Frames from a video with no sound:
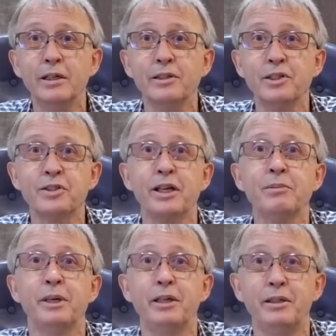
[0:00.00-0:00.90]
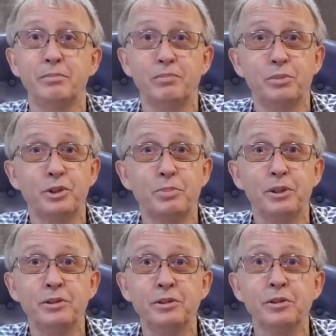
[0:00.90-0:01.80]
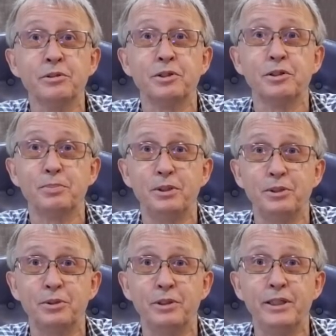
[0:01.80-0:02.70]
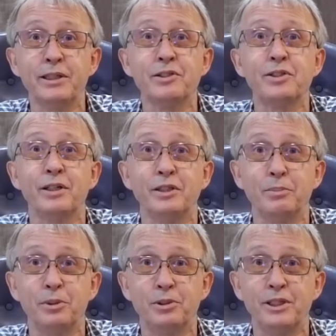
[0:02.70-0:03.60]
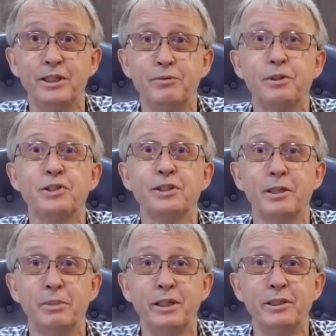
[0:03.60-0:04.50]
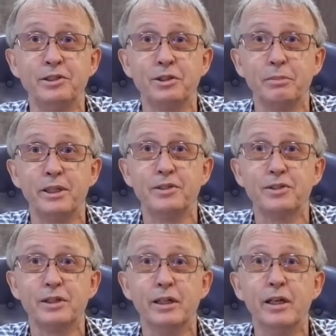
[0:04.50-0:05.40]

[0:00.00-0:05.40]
The standby push button controls pitot heat and static port heat for the standby instruments,